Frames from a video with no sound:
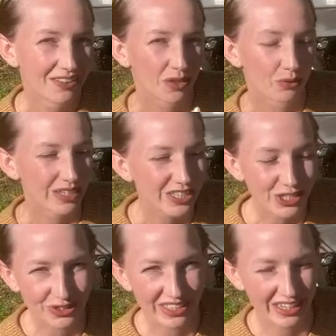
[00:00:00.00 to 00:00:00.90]
The
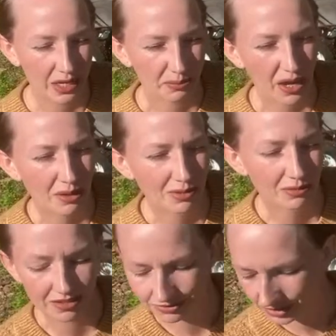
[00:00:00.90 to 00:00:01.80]
winter's really not a problem
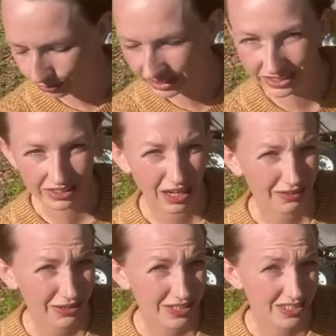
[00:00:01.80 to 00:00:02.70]
if you're willing to
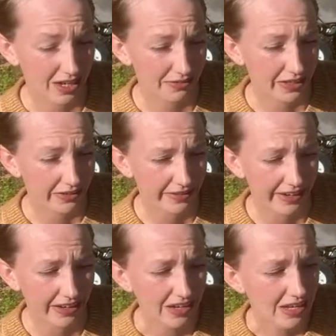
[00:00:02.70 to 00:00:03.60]
cover stuff here and there,